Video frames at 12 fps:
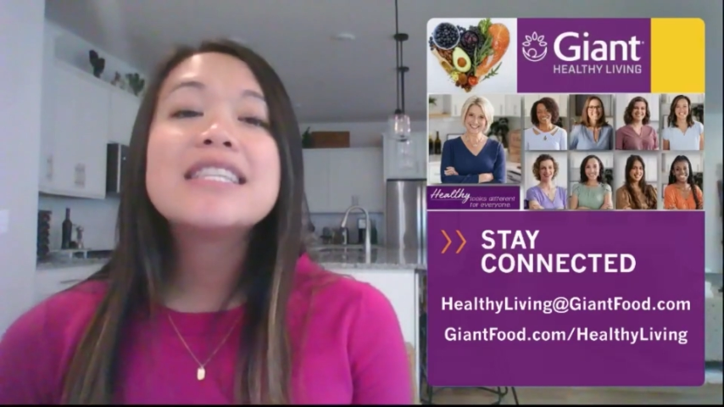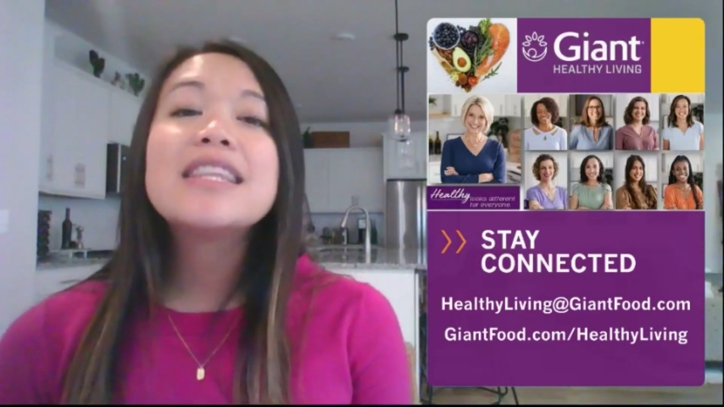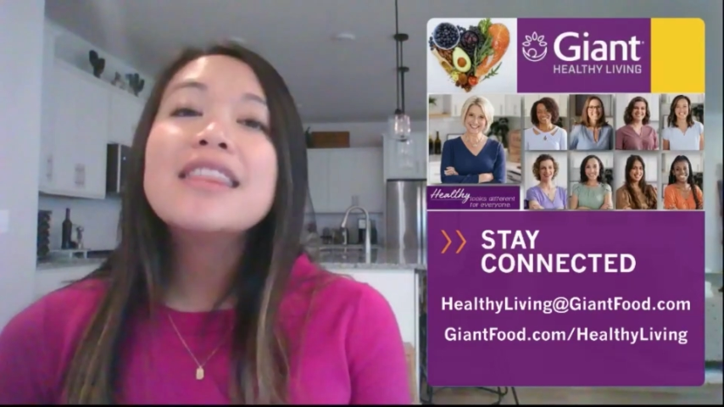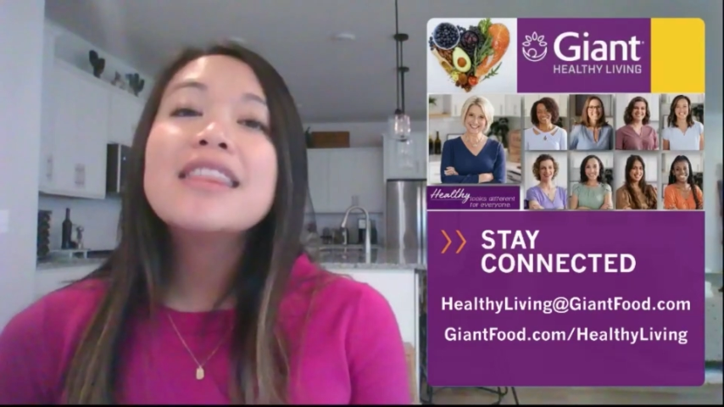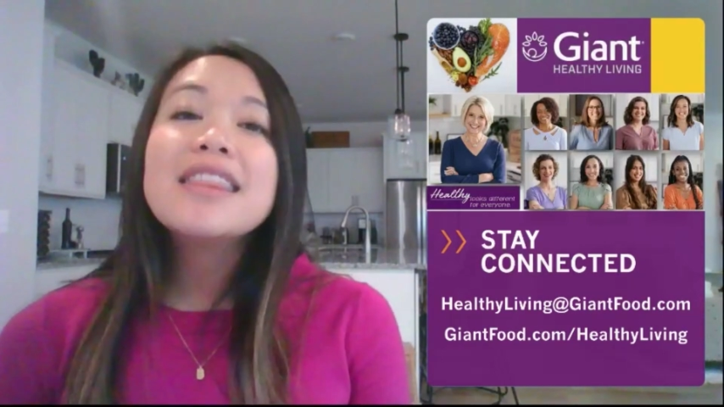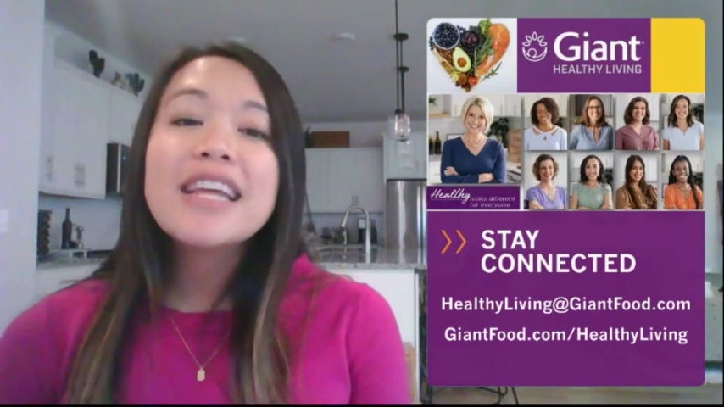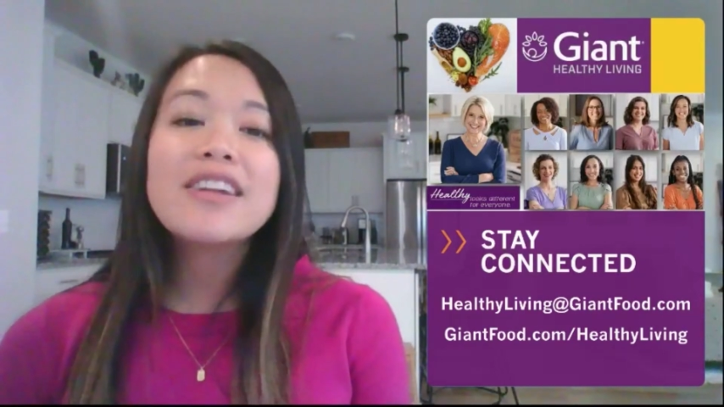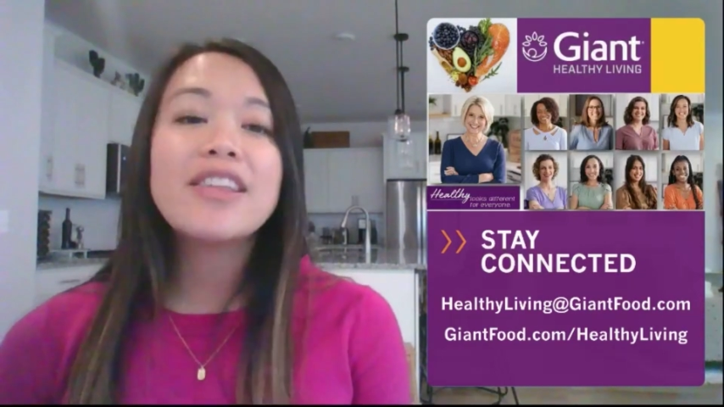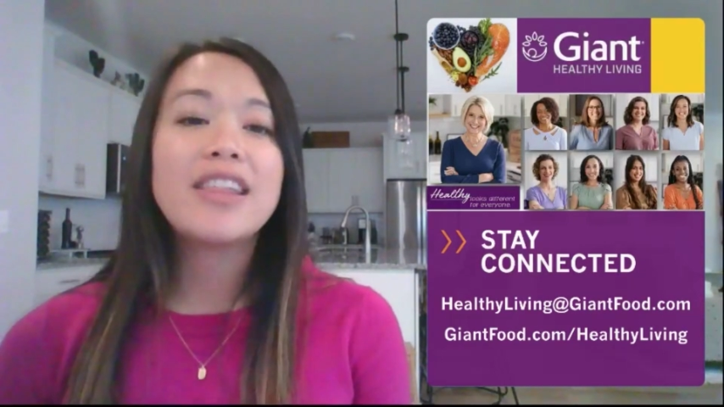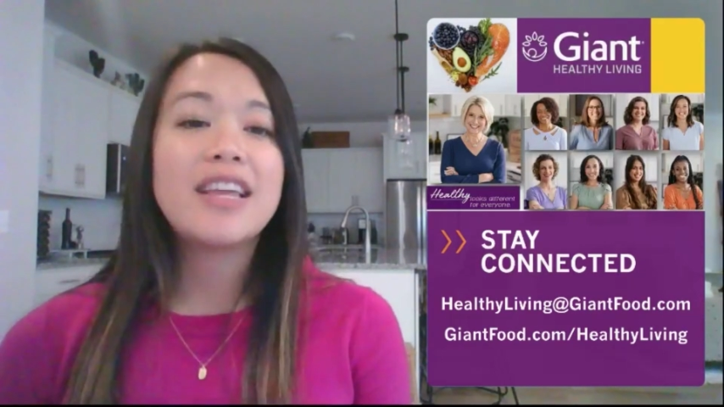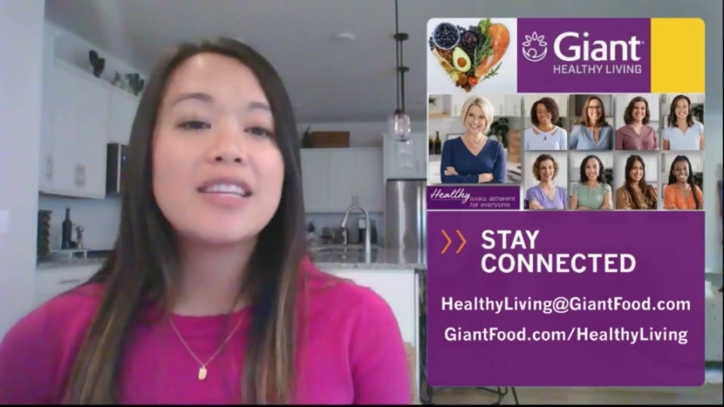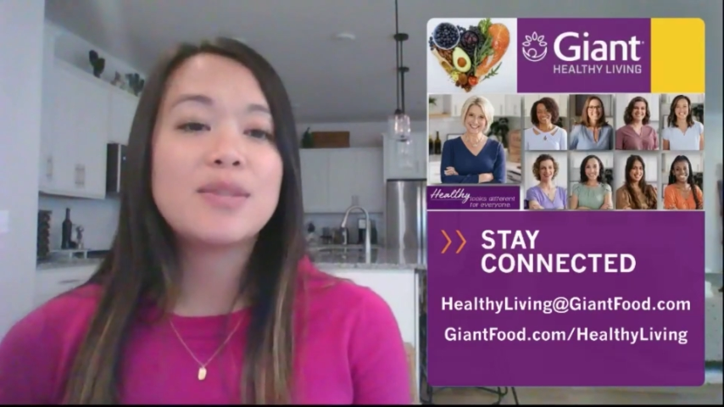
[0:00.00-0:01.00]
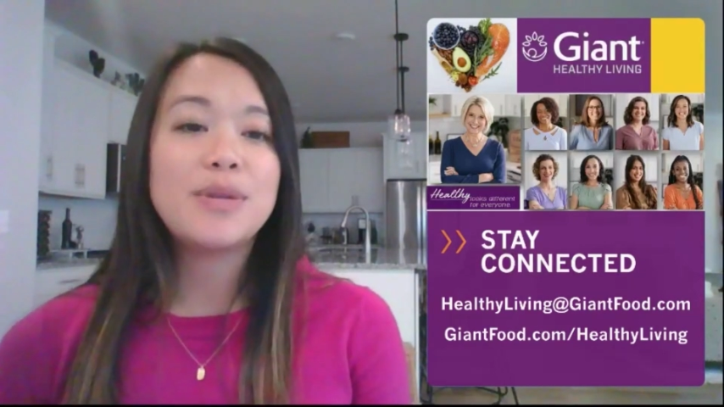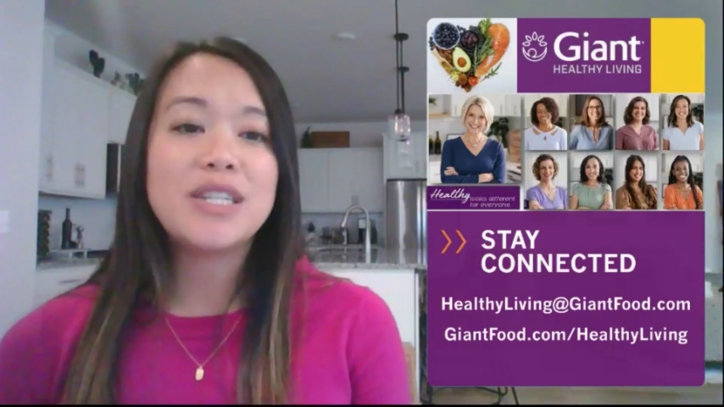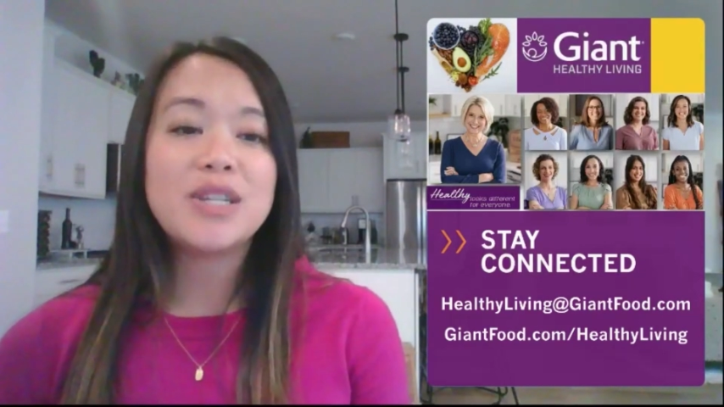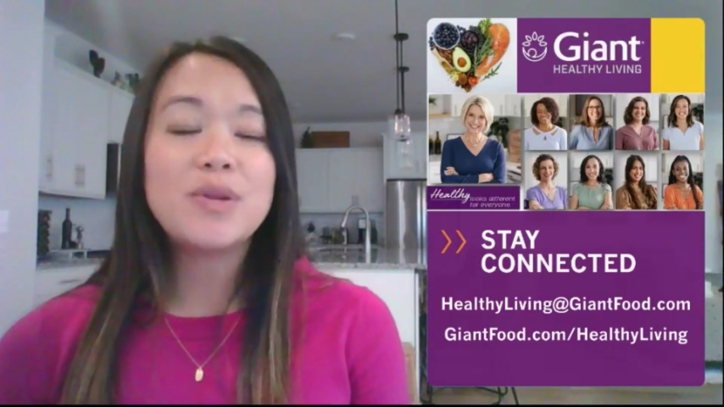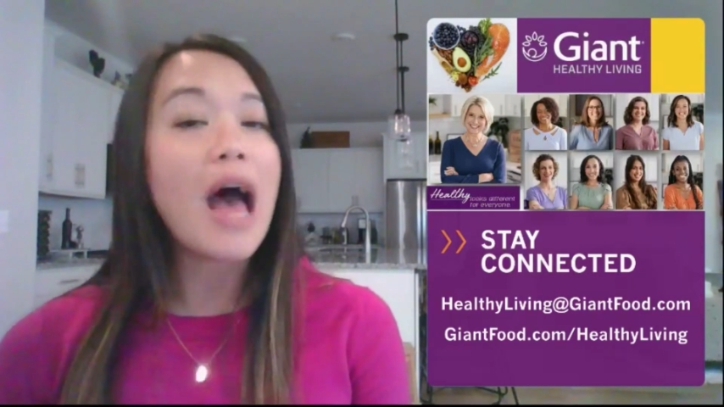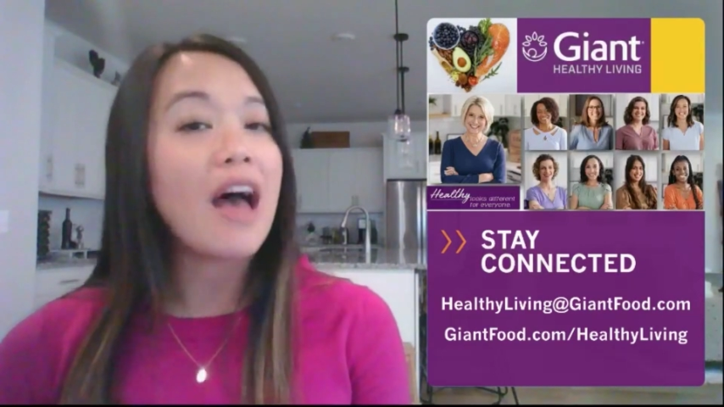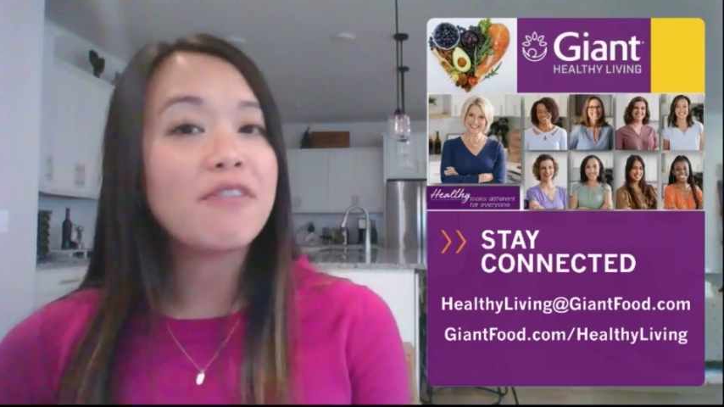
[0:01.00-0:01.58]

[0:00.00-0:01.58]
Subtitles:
It's the little things we do